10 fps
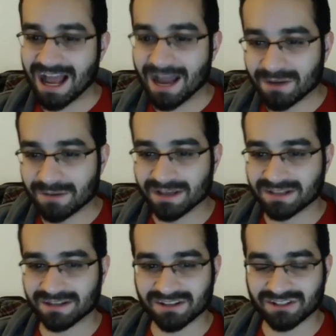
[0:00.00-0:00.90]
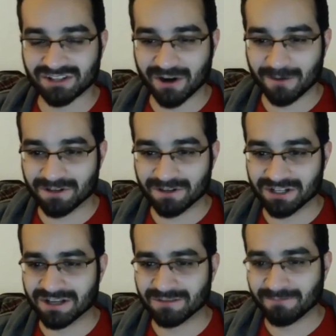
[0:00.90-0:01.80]
"I'm gonna make the next J R P
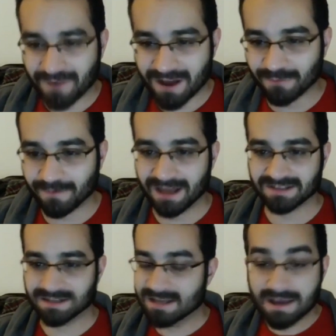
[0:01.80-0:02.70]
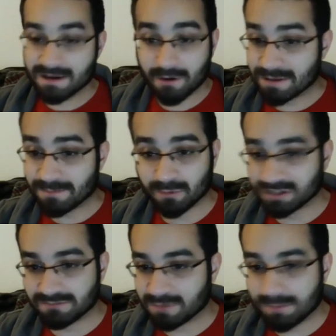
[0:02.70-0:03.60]
G, Final Fantasy." You know what? People
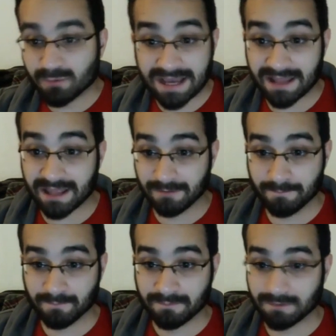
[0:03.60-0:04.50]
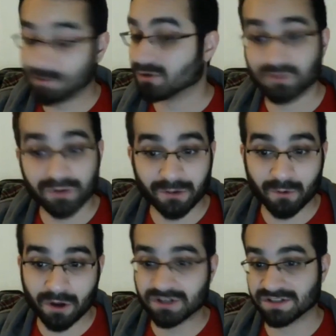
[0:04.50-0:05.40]
would people would yell at him. People are like, you're doing
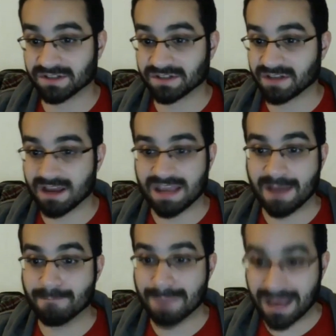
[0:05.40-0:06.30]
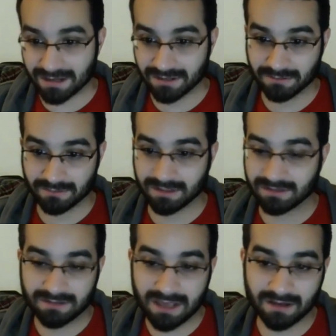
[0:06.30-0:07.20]
it wrong, Jesus. I, I'm mad at you.
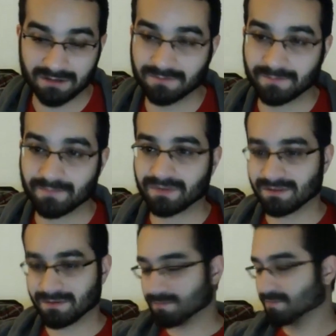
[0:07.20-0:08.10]
Like, even